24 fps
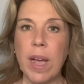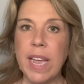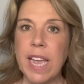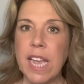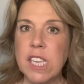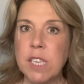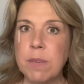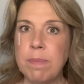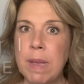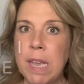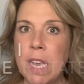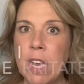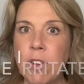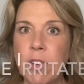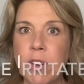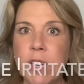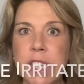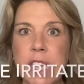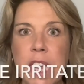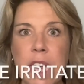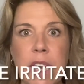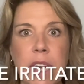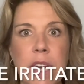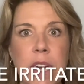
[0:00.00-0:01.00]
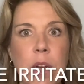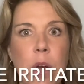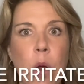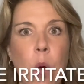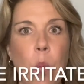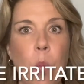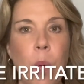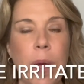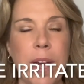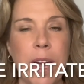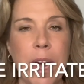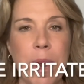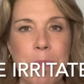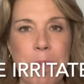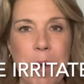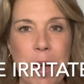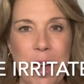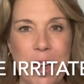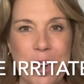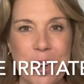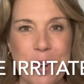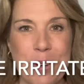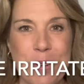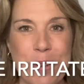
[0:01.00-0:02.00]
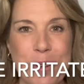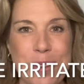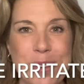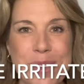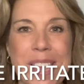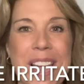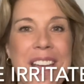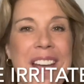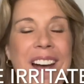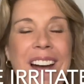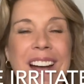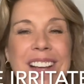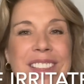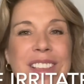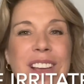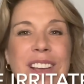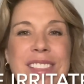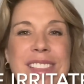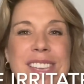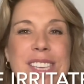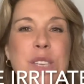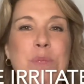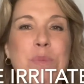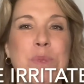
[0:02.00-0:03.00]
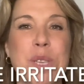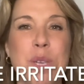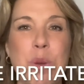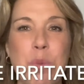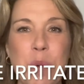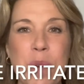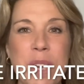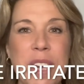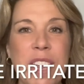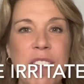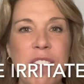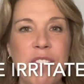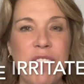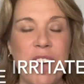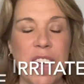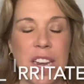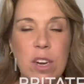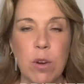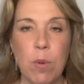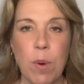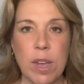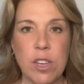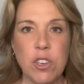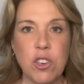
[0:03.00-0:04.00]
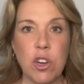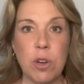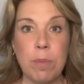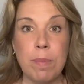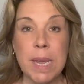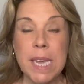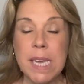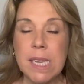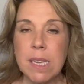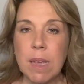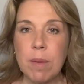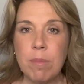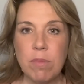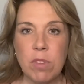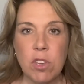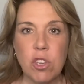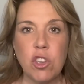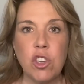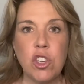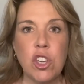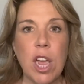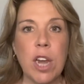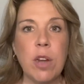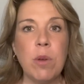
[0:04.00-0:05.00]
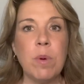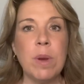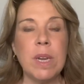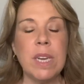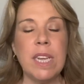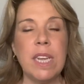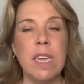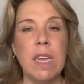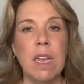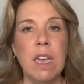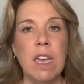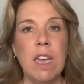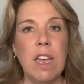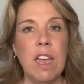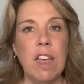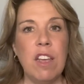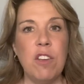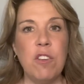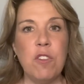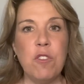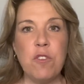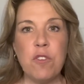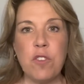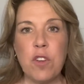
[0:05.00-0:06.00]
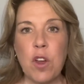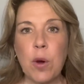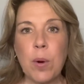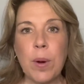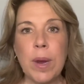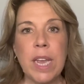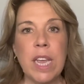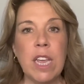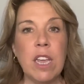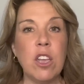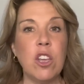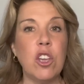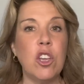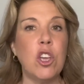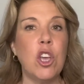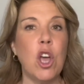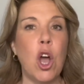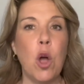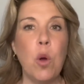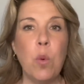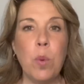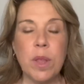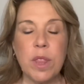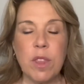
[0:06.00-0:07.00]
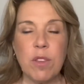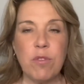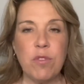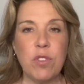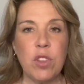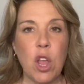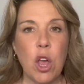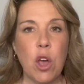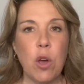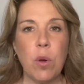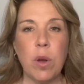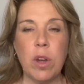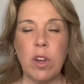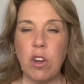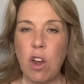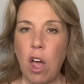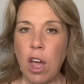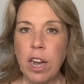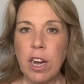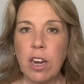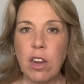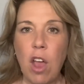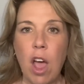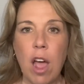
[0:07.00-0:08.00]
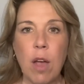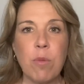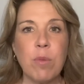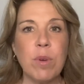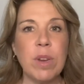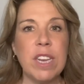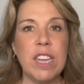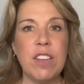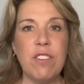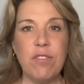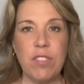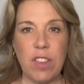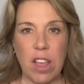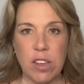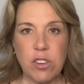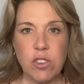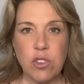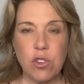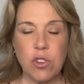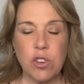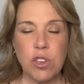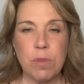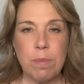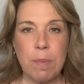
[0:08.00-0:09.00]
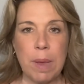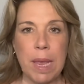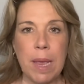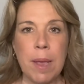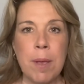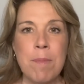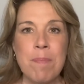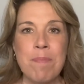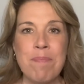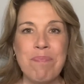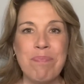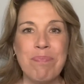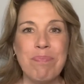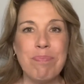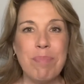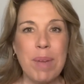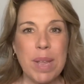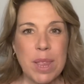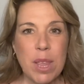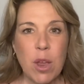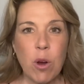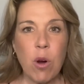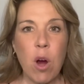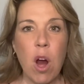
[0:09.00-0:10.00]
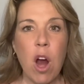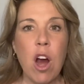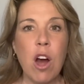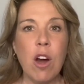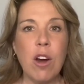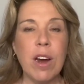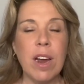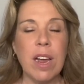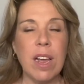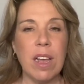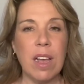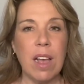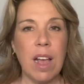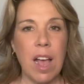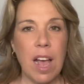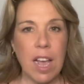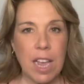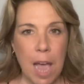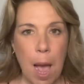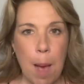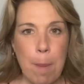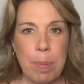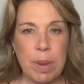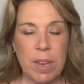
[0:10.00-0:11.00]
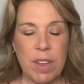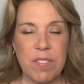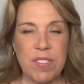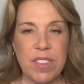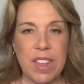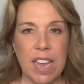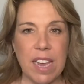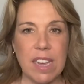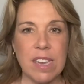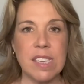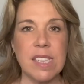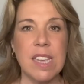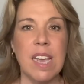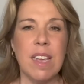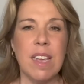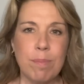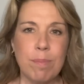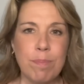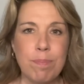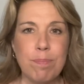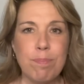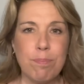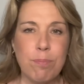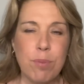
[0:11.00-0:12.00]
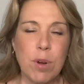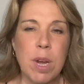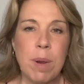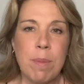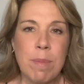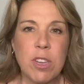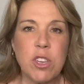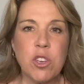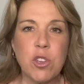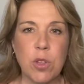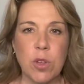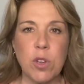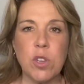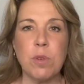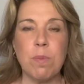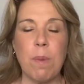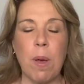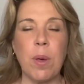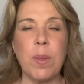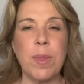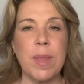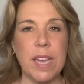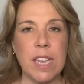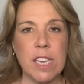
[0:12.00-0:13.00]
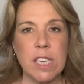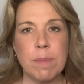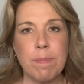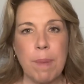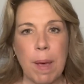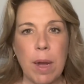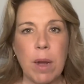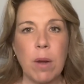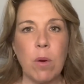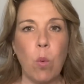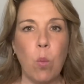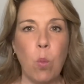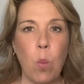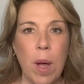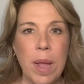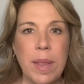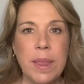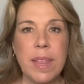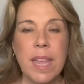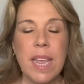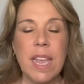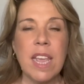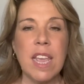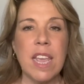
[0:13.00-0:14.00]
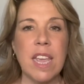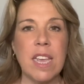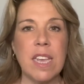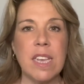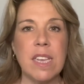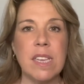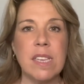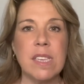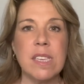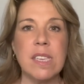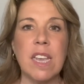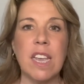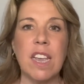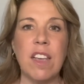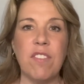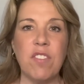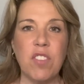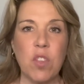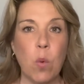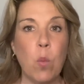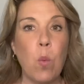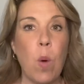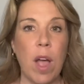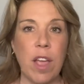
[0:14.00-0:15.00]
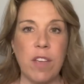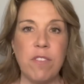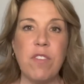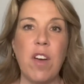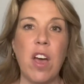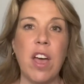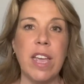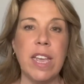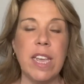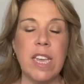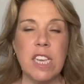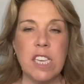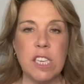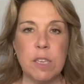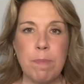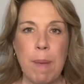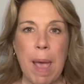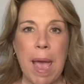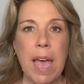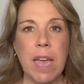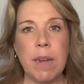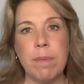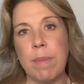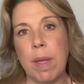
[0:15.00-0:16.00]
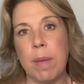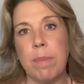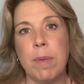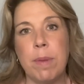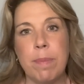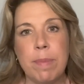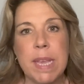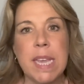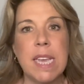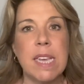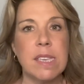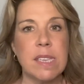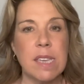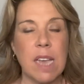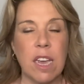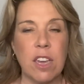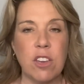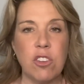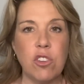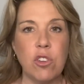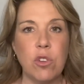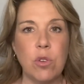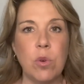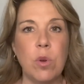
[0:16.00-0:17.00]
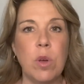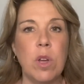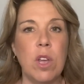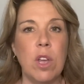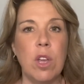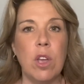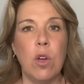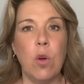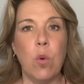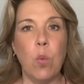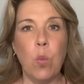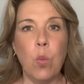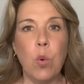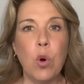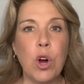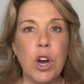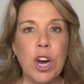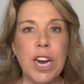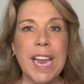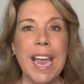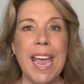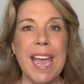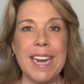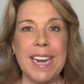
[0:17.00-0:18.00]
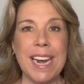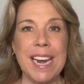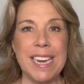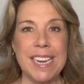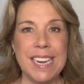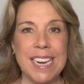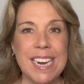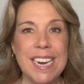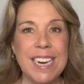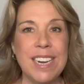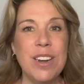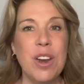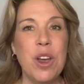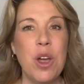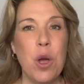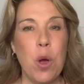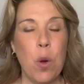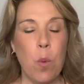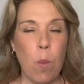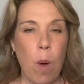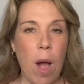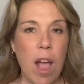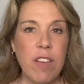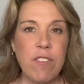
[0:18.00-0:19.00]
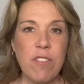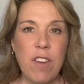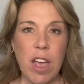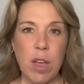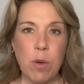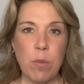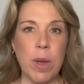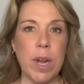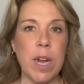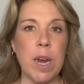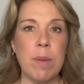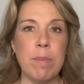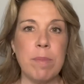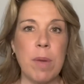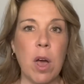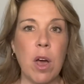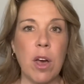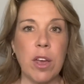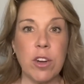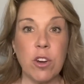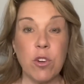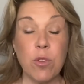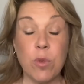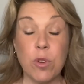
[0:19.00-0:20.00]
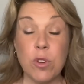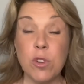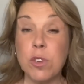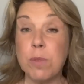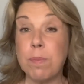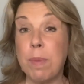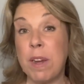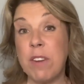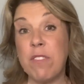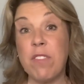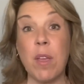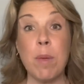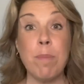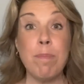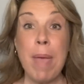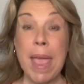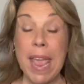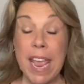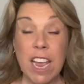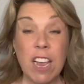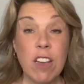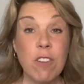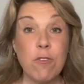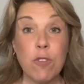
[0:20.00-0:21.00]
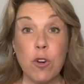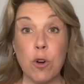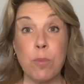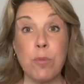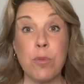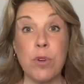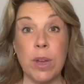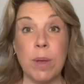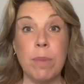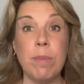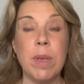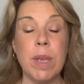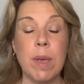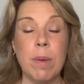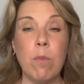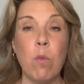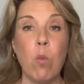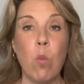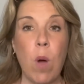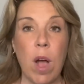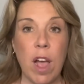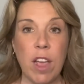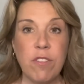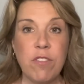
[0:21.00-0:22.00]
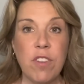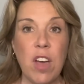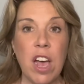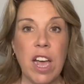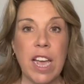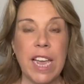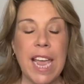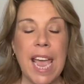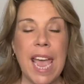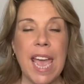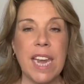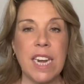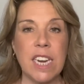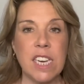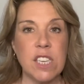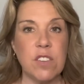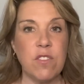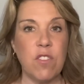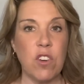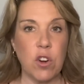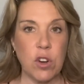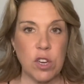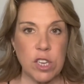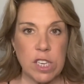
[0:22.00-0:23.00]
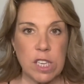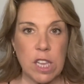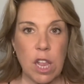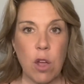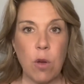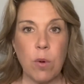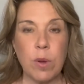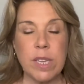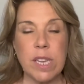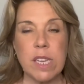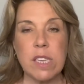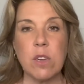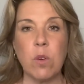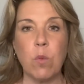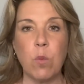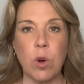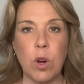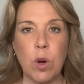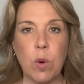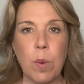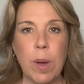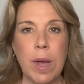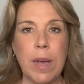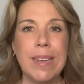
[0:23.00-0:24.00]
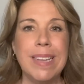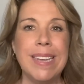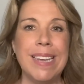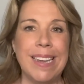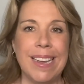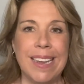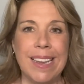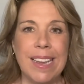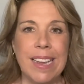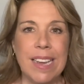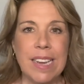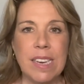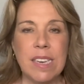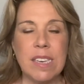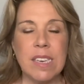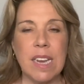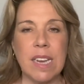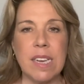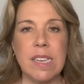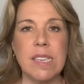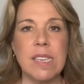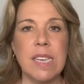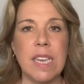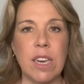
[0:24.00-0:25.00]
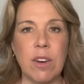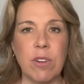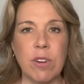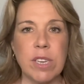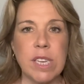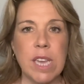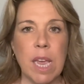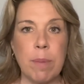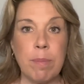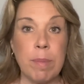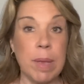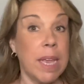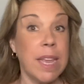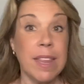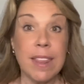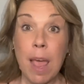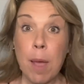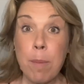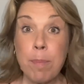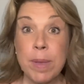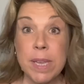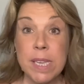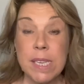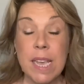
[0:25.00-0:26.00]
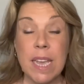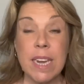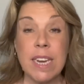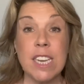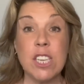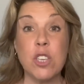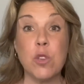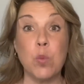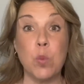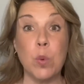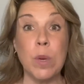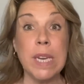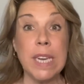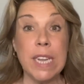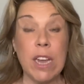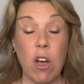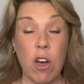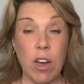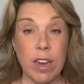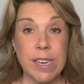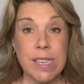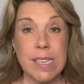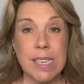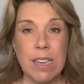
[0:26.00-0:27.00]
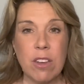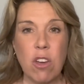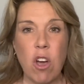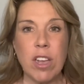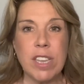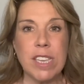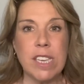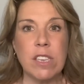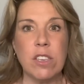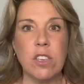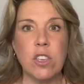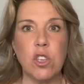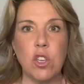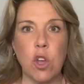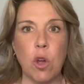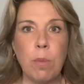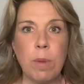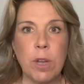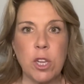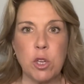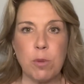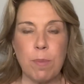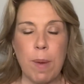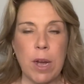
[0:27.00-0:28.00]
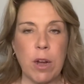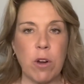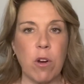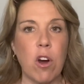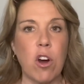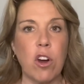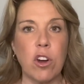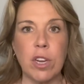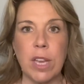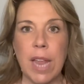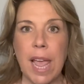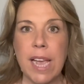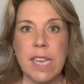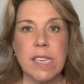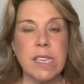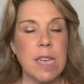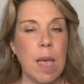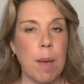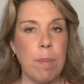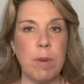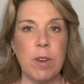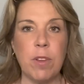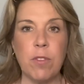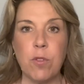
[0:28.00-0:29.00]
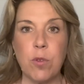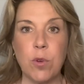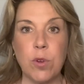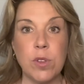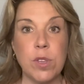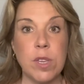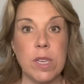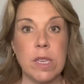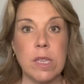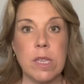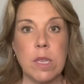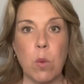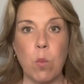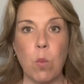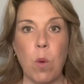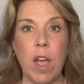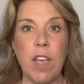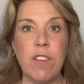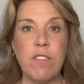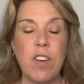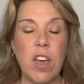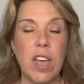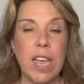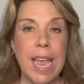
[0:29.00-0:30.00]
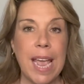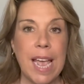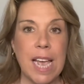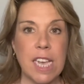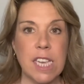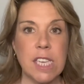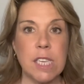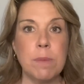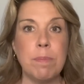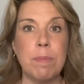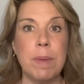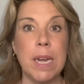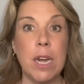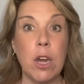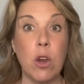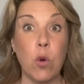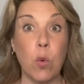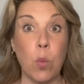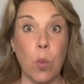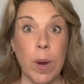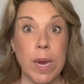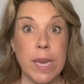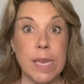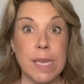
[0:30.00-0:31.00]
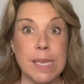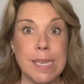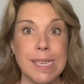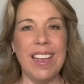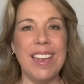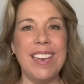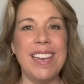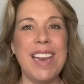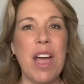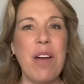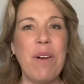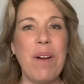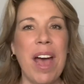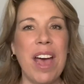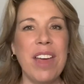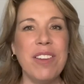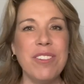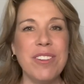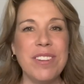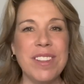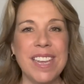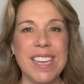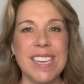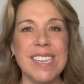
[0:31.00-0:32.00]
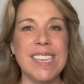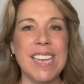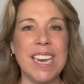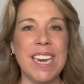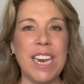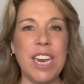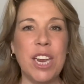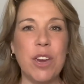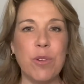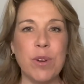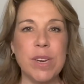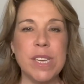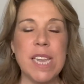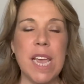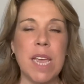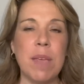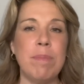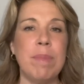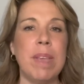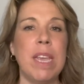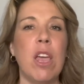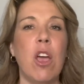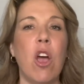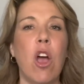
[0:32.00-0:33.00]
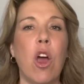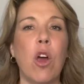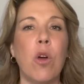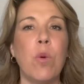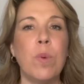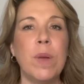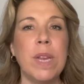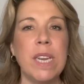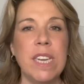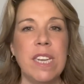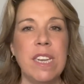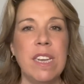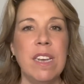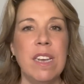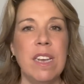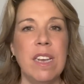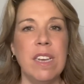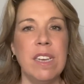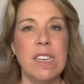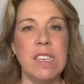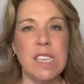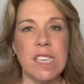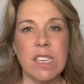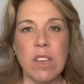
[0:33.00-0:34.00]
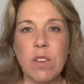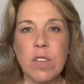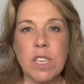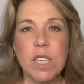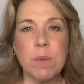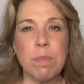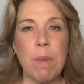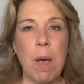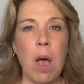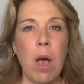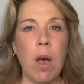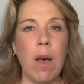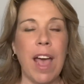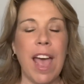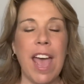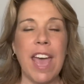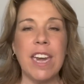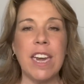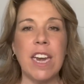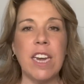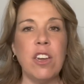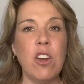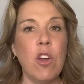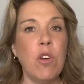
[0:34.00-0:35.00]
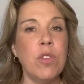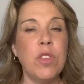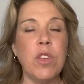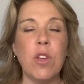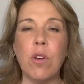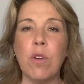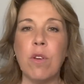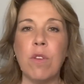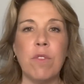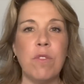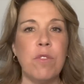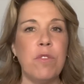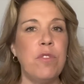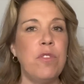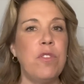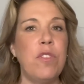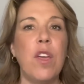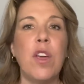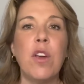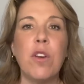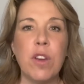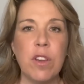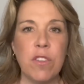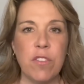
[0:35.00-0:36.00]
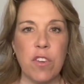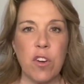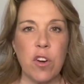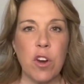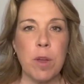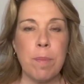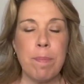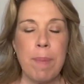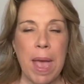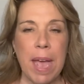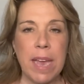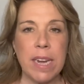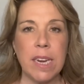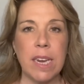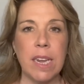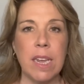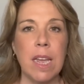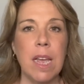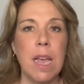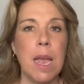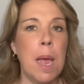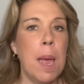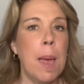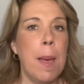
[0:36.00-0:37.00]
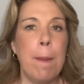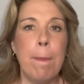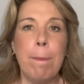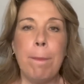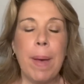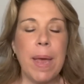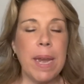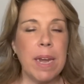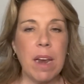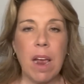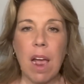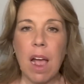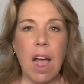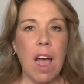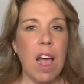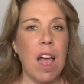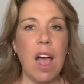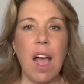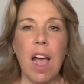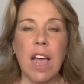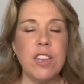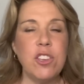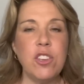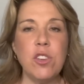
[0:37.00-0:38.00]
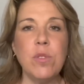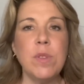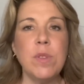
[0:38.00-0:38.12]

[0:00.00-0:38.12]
gets me irritated when I'm on a cruise? I thought this was a really fun question because I'm generally very go with the flow. Not a lot really flusters me, but there are a couple of things. Pretty much they're small things, but one thing is if the Wi-Fi is bad, maybe because I do work and I need Wi-Fi when I'm on a cruise, but if I'm paying for premium Wi-Fi and it's very slow and doesn't work well, it does irritate me. That being said, it's really honestly gotten so much better. Our last couple of cruises, the Wi-Fi has been great. Now, other things that irritate me are really so small, and I know they're very, very petty, but I do